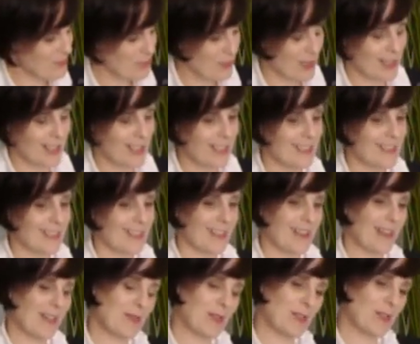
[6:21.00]
and bees, and
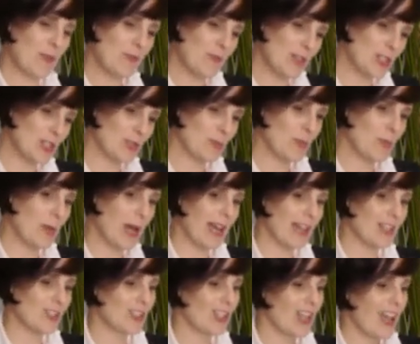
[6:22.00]
we've got vegetable
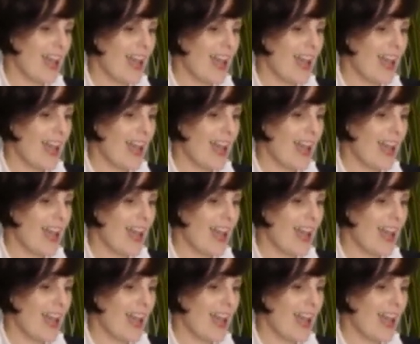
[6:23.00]
patch,